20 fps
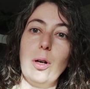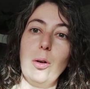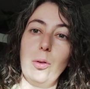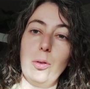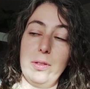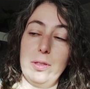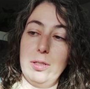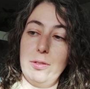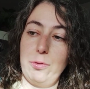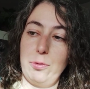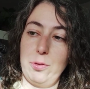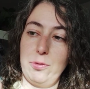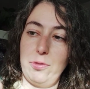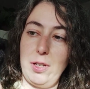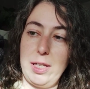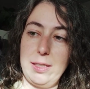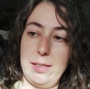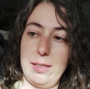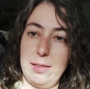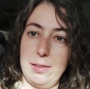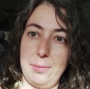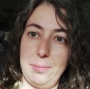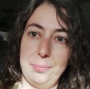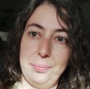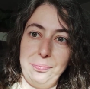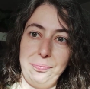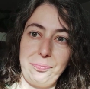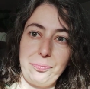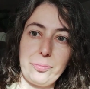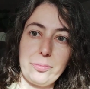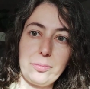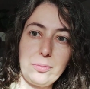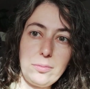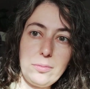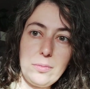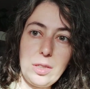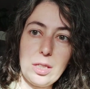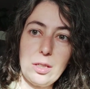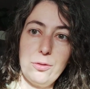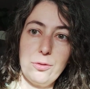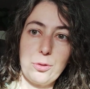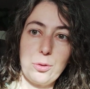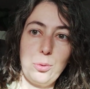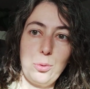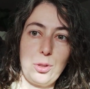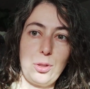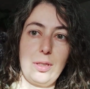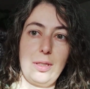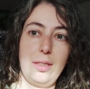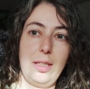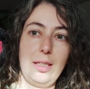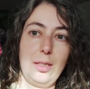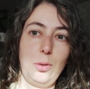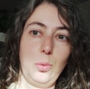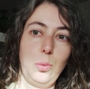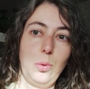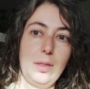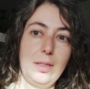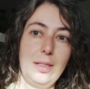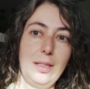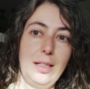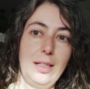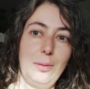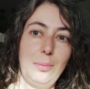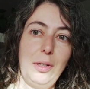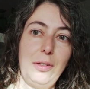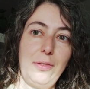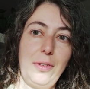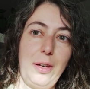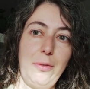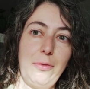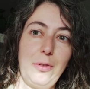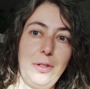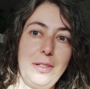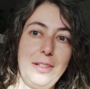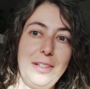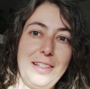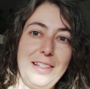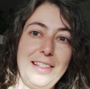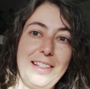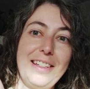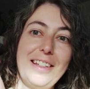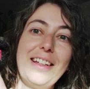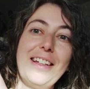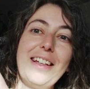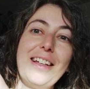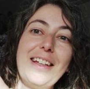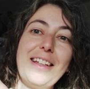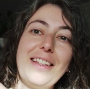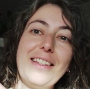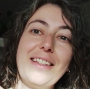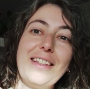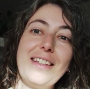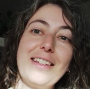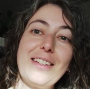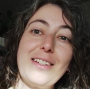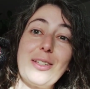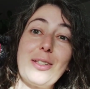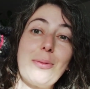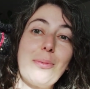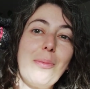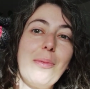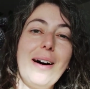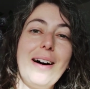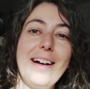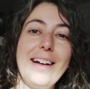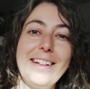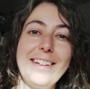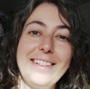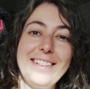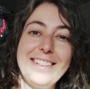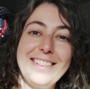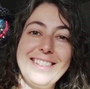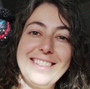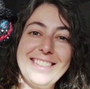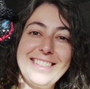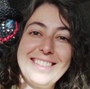all the different faces. Of course, this one is my favorite. The smile.